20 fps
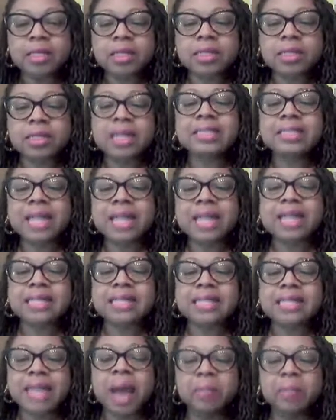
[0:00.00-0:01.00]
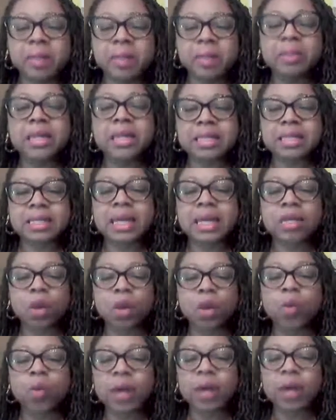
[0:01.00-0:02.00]
does not stop me, because I know
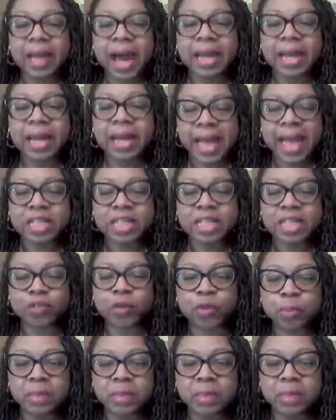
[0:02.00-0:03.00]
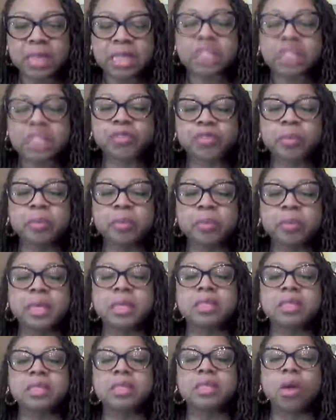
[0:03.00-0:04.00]
what God has for me is for me.
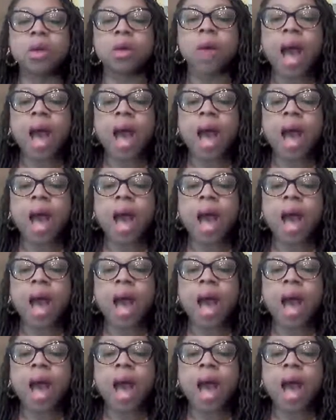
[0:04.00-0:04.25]
And so